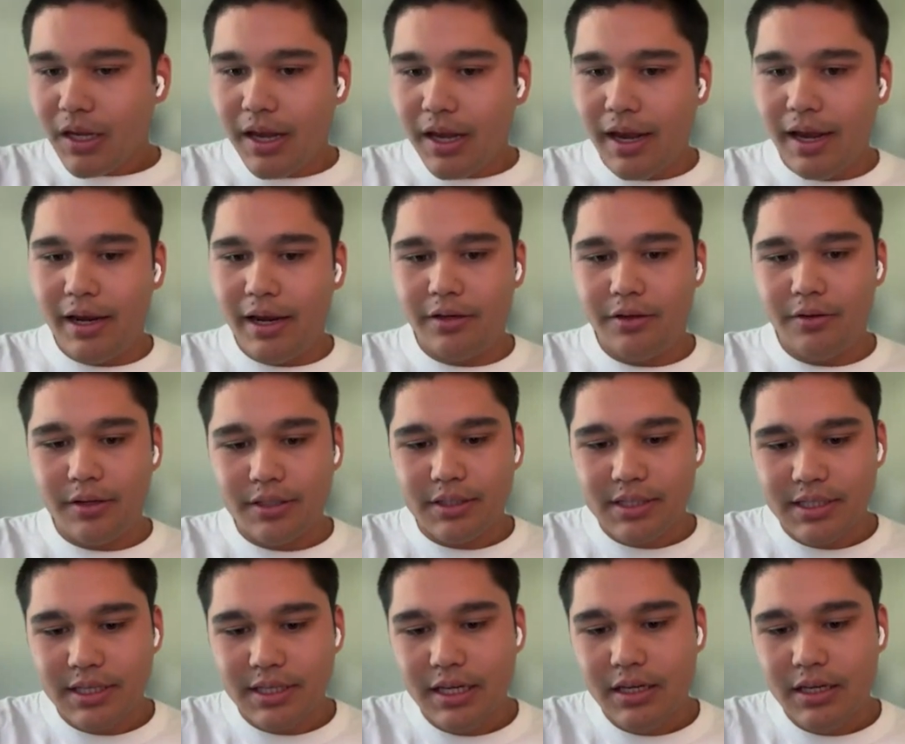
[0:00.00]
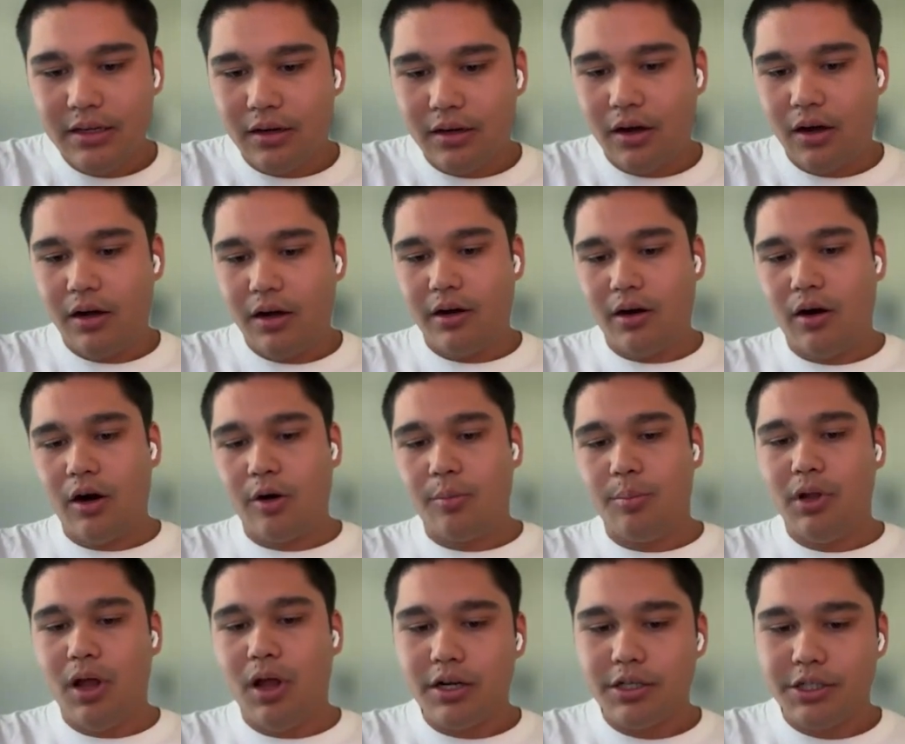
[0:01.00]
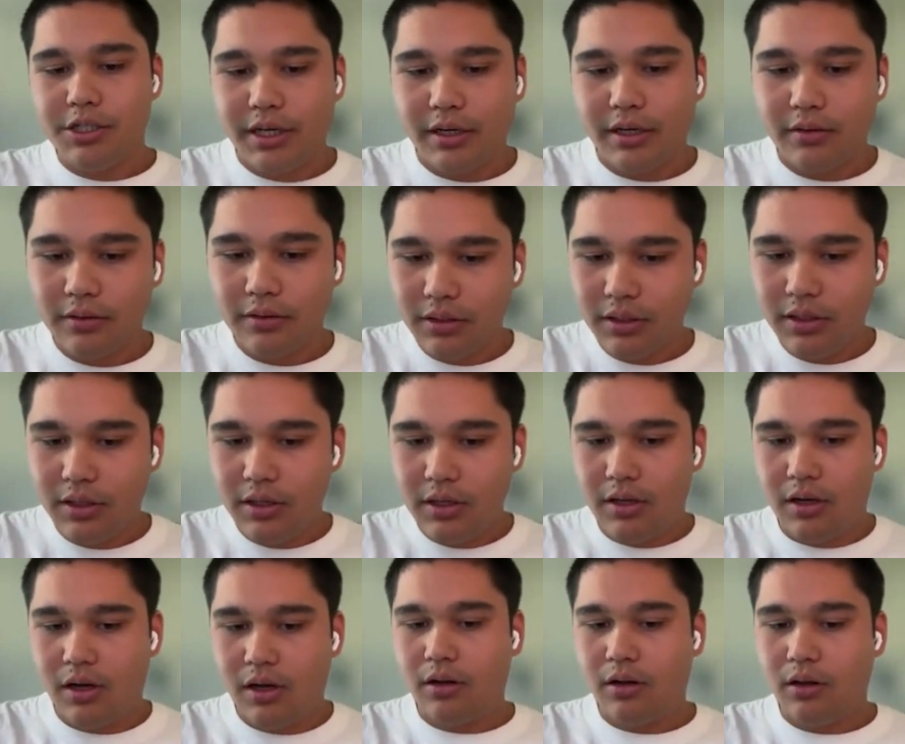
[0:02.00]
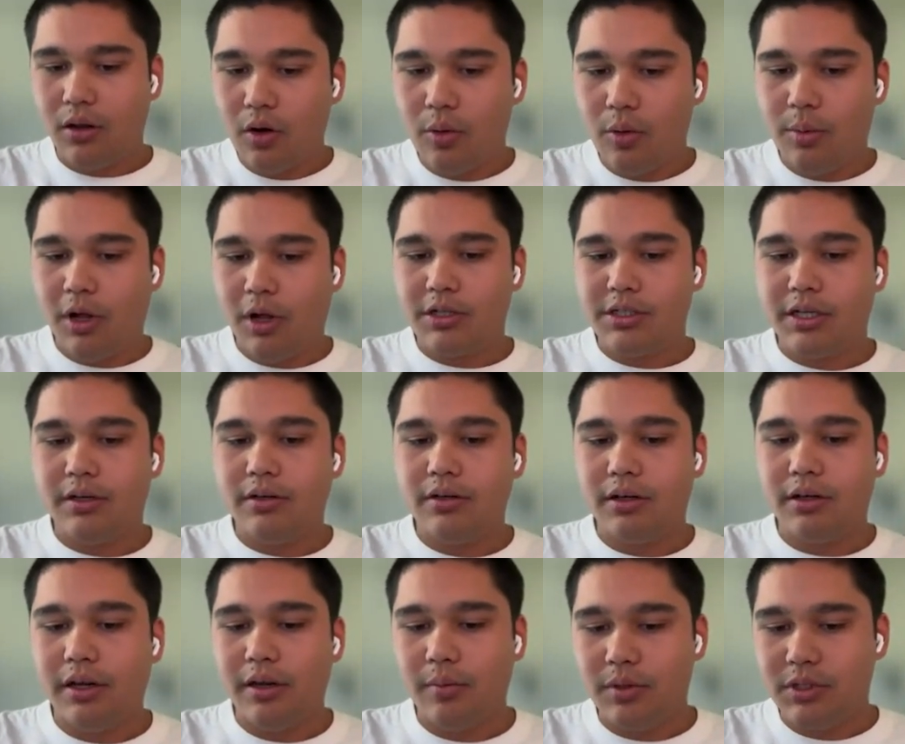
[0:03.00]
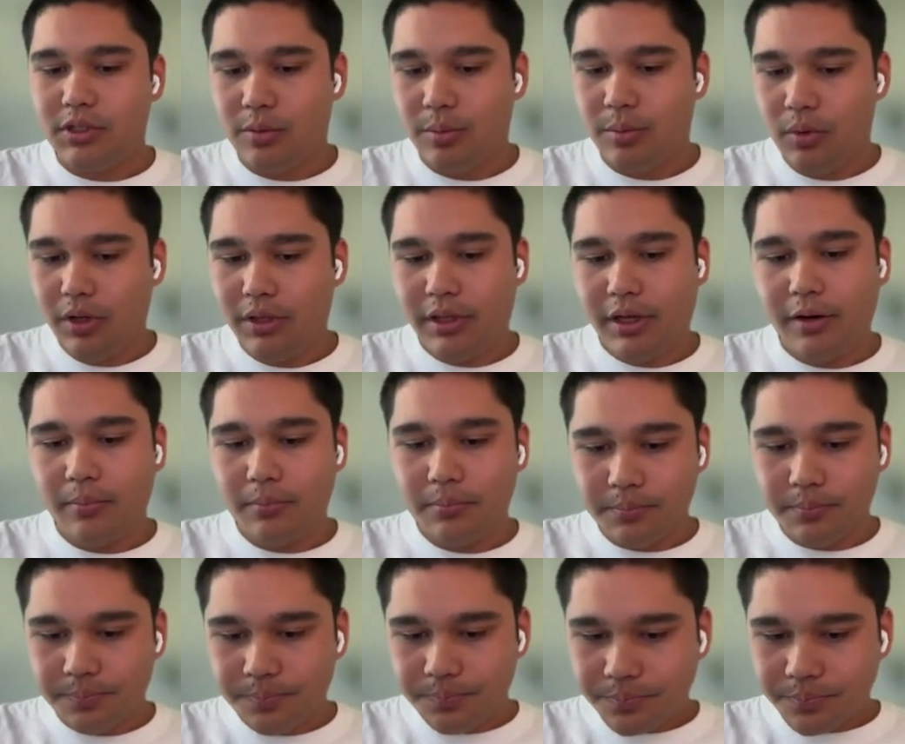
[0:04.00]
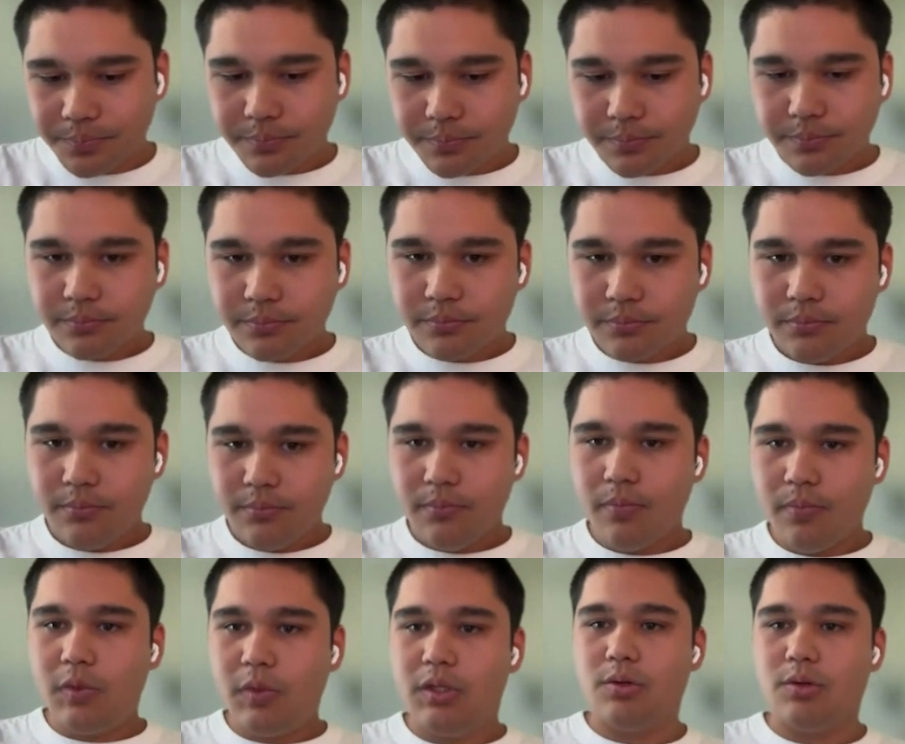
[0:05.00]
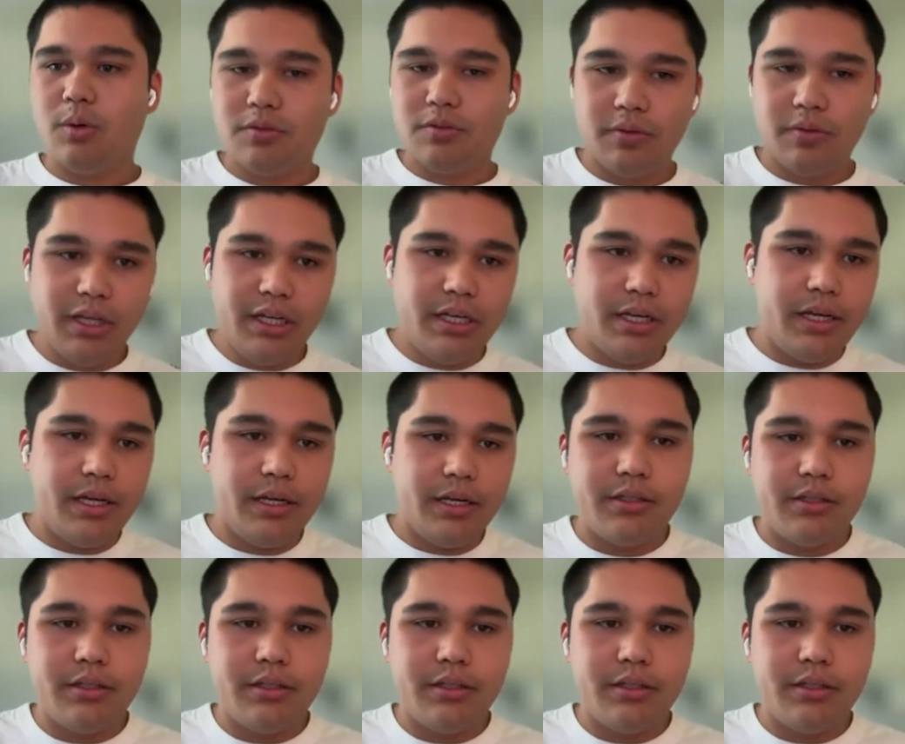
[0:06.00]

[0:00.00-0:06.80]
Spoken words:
And you can see on our blockchain, our local blockchain, it was deployed there. So what's really neat